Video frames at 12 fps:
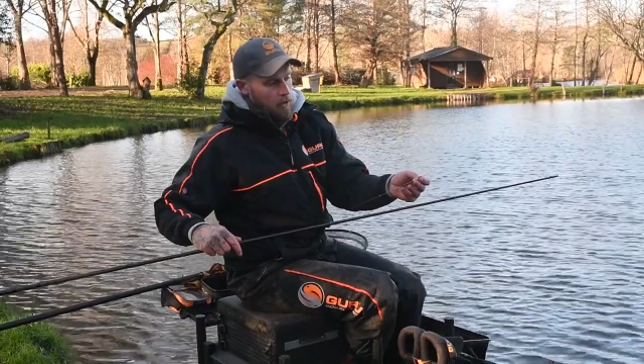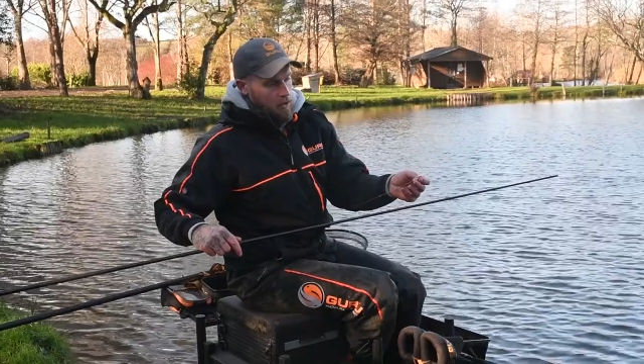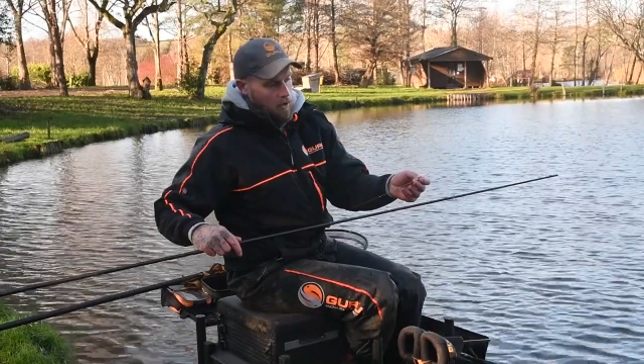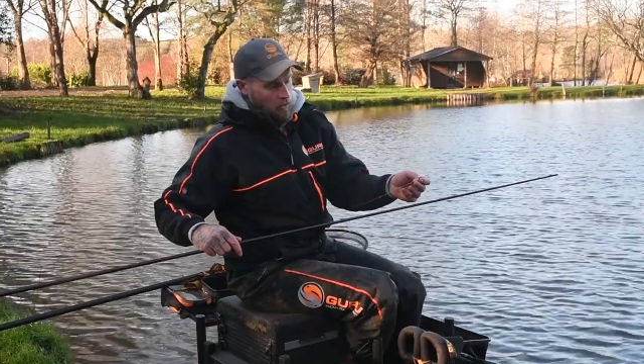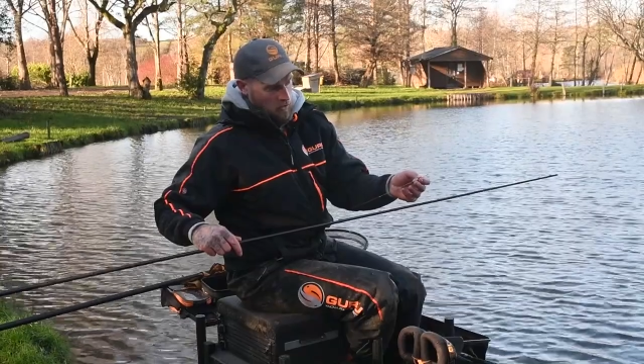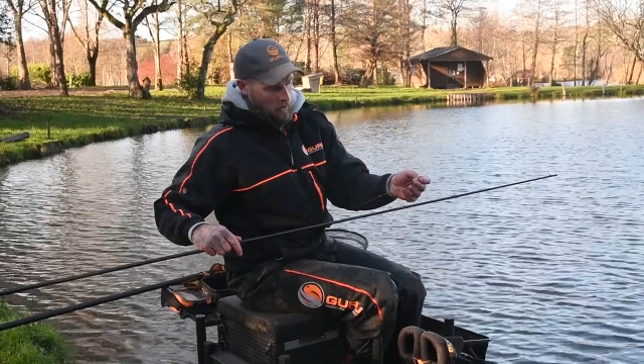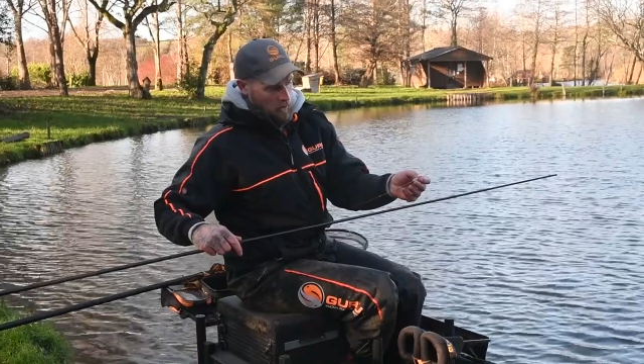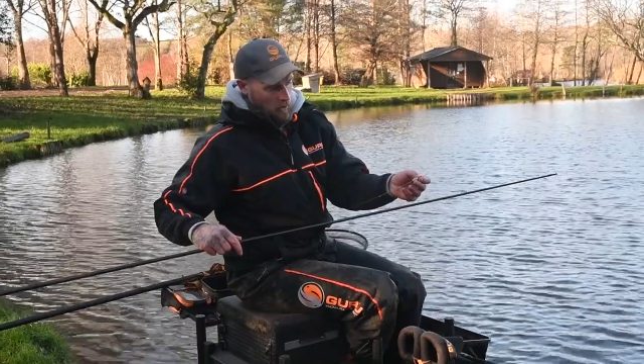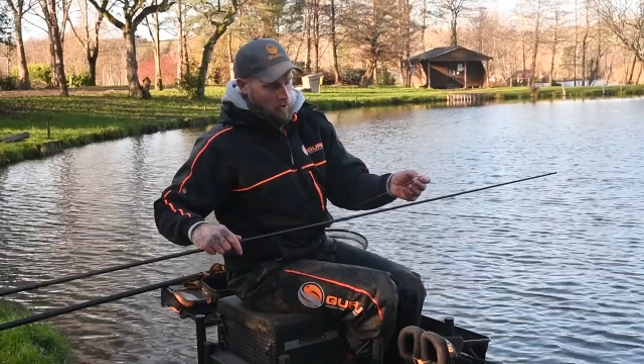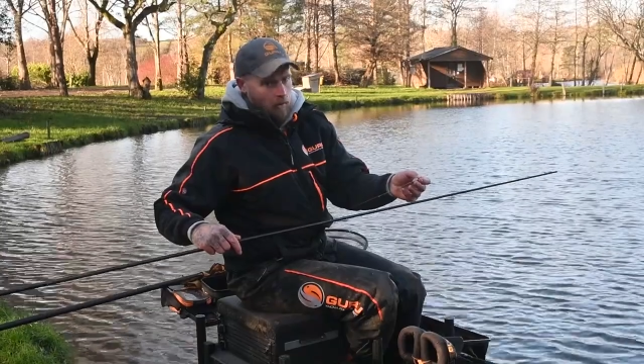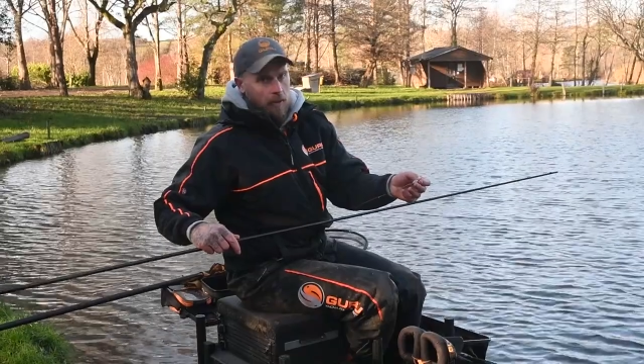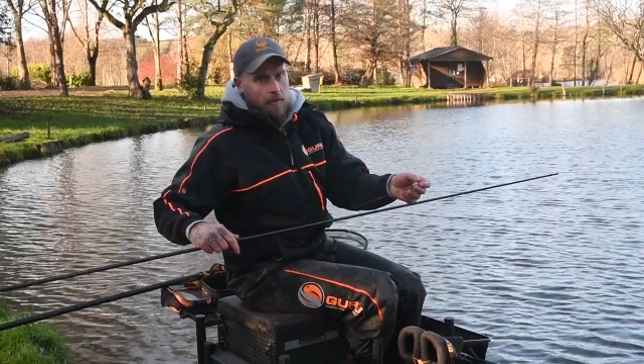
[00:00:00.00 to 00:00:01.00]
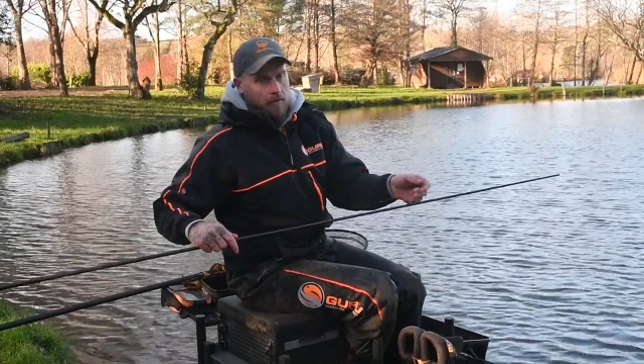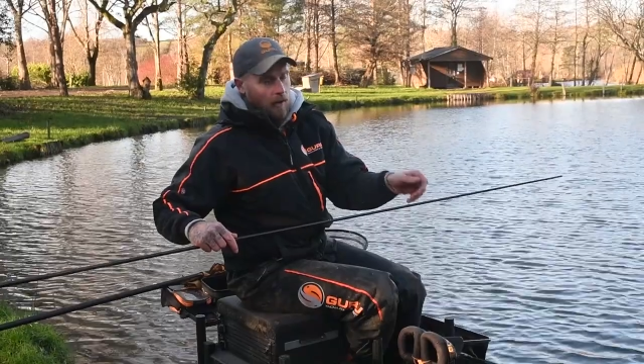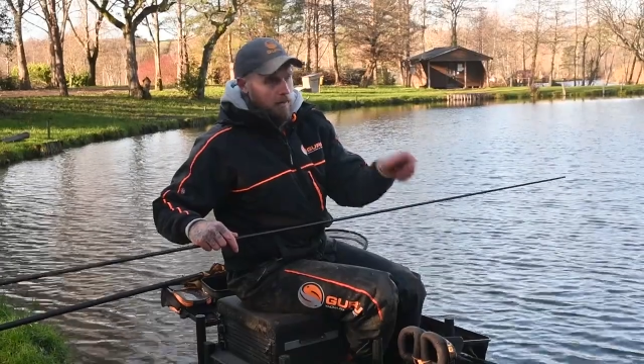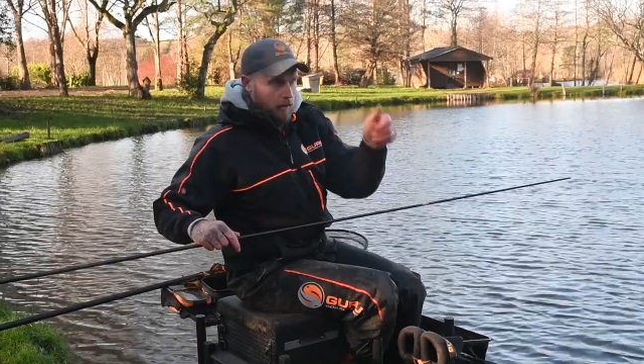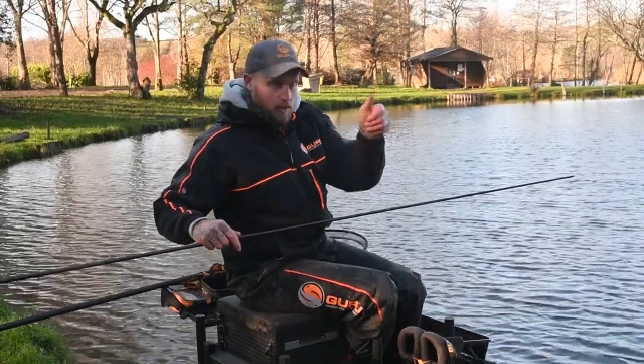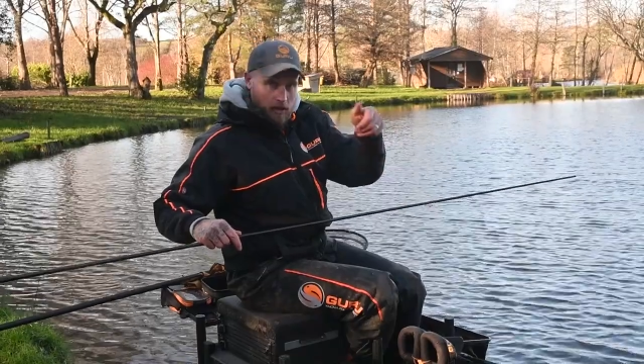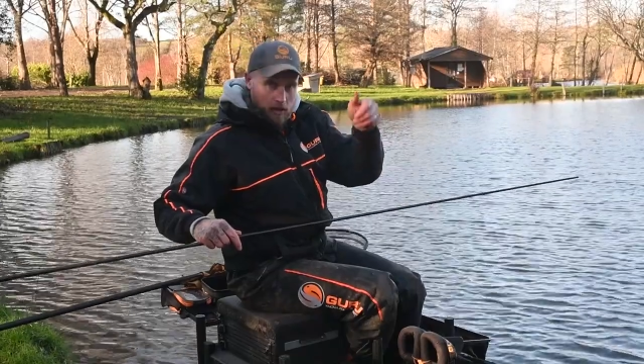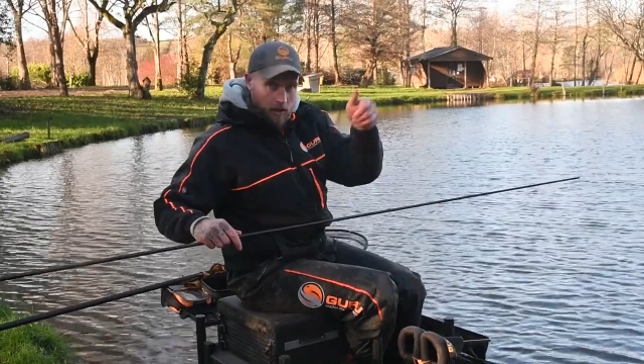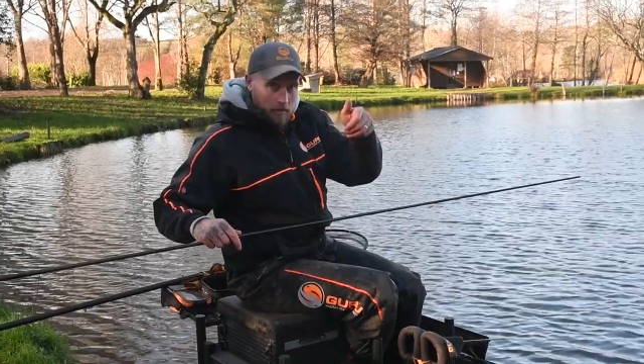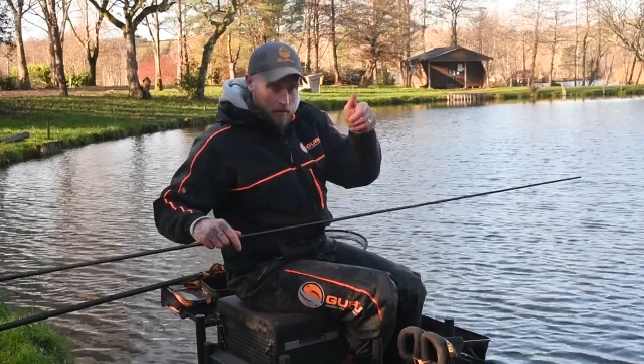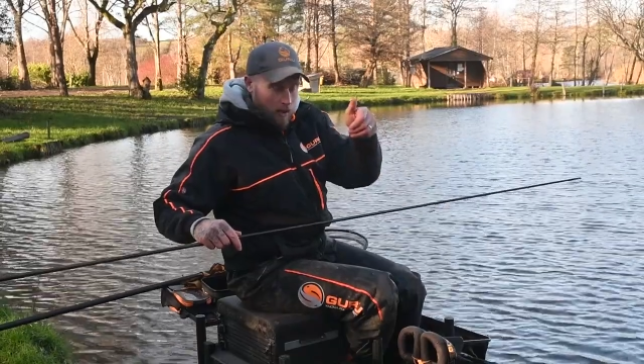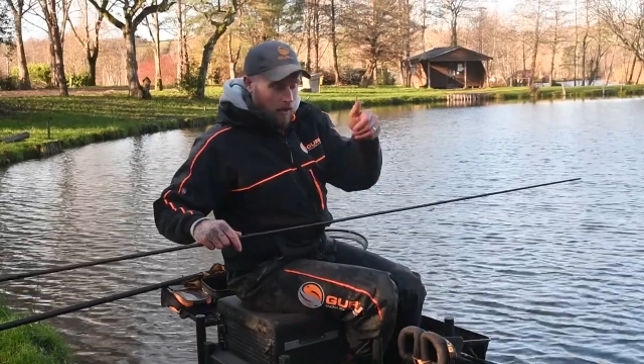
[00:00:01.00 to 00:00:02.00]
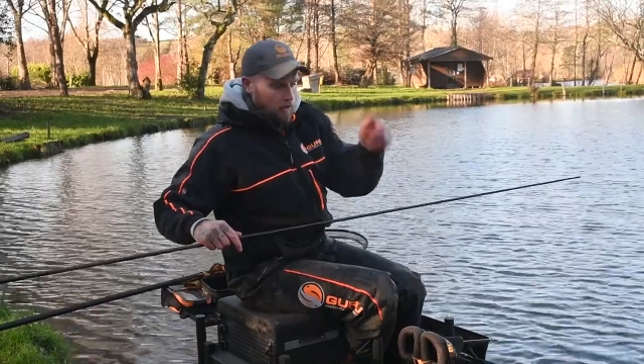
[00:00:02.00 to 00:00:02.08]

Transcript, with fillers: bristle, quite fine because the skimmers are